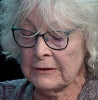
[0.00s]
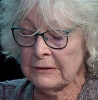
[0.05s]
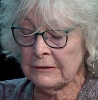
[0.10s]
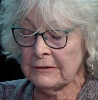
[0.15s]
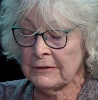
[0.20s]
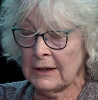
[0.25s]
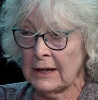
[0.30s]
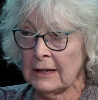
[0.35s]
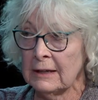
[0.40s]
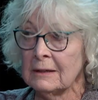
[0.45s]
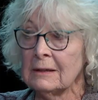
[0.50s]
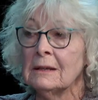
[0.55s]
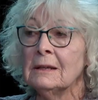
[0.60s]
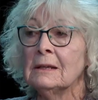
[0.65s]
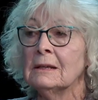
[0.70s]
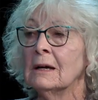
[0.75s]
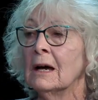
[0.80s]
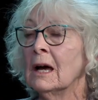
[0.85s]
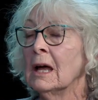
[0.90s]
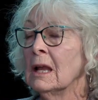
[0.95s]
the state
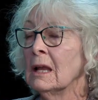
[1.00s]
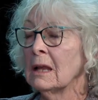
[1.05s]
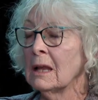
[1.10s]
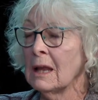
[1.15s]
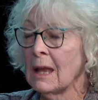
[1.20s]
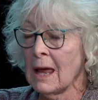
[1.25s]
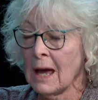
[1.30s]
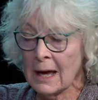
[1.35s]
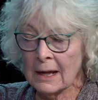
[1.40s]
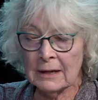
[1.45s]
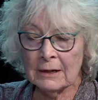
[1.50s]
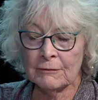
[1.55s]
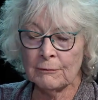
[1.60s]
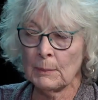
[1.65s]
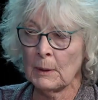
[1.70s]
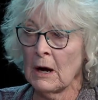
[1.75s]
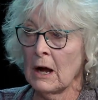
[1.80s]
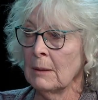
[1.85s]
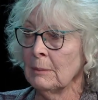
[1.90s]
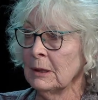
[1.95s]
a lot of
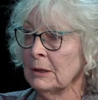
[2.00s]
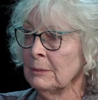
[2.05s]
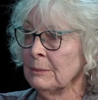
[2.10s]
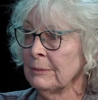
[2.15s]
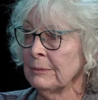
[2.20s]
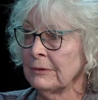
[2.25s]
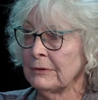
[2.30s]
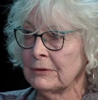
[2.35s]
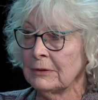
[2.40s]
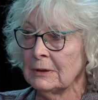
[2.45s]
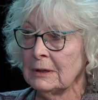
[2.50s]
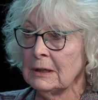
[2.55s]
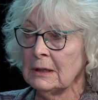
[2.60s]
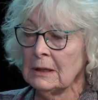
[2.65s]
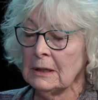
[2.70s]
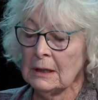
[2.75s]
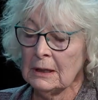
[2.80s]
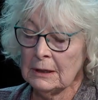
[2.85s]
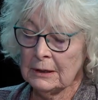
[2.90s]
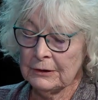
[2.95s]
problems. Yes.
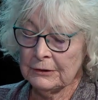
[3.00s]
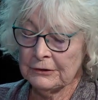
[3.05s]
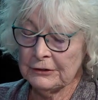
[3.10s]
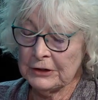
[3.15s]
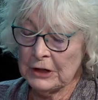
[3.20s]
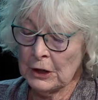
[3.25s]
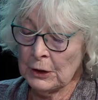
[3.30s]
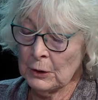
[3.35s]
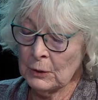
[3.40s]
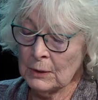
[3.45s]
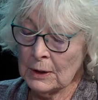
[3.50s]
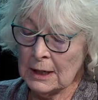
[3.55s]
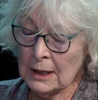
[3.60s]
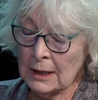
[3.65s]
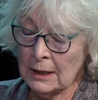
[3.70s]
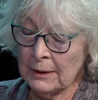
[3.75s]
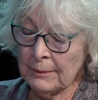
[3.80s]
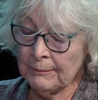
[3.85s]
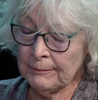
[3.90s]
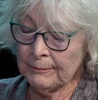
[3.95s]
So
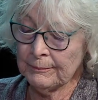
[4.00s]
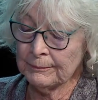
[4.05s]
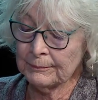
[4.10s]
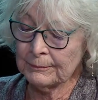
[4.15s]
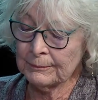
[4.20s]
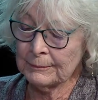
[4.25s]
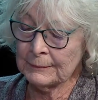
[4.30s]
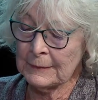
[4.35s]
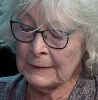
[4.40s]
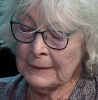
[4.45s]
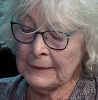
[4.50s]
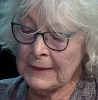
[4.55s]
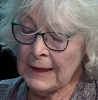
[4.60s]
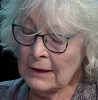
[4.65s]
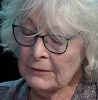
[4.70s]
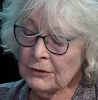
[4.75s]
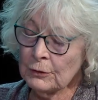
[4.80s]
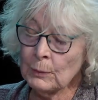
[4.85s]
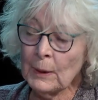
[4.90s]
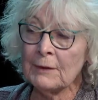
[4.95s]
um,
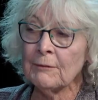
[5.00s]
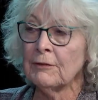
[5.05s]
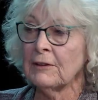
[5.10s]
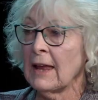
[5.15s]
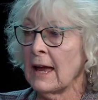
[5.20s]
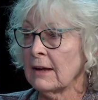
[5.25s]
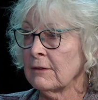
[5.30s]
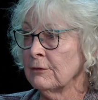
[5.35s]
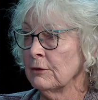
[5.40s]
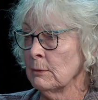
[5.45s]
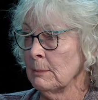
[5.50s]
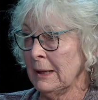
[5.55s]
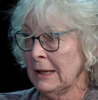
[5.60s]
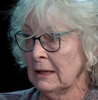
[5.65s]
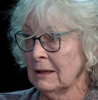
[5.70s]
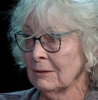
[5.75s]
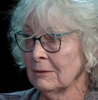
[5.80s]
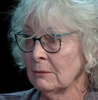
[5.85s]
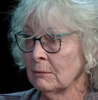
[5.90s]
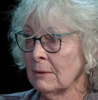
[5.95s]
that's a red flag for
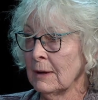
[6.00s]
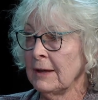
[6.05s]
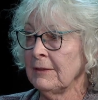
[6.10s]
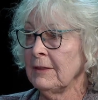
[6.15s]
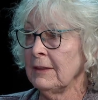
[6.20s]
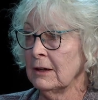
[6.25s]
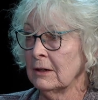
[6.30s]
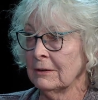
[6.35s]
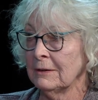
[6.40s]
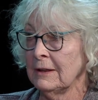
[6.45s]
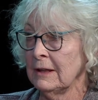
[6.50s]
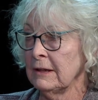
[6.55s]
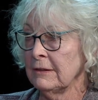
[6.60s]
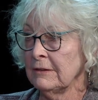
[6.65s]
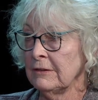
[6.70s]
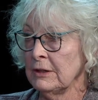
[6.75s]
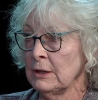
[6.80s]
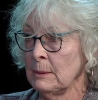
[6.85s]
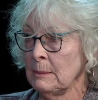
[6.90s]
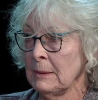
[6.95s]
me right there that
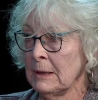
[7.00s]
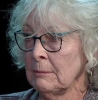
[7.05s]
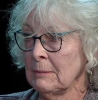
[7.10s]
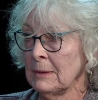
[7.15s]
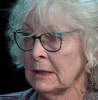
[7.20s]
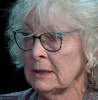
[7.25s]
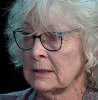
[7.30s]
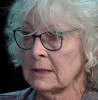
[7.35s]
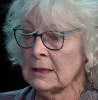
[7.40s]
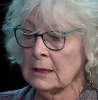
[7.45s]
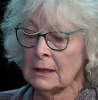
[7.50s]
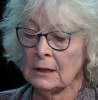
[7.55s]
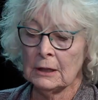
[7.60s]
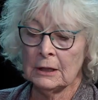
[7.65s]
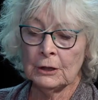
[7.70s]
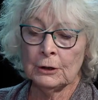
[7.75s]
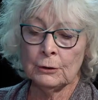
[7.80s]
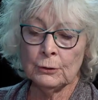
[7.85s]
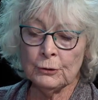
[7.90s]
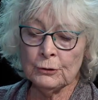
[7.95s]
it's an amendment.
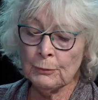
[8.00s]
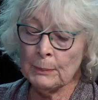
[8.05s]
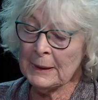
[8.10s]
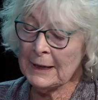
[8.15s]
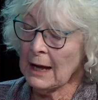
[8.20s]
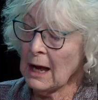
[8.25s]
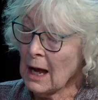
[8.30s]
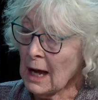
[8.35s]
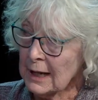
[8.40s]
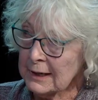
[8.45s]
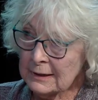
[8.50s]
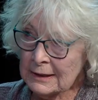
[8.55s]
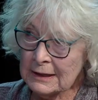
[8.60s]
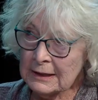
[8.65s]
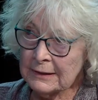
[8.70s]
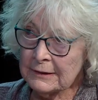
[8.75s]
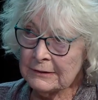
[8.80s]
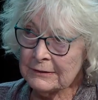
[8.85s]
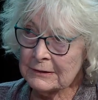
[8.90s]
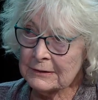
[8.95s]
Who's behind
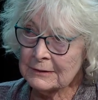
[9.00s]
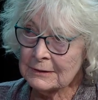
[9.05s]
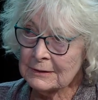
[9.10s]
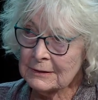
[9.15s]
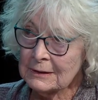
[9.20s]
this?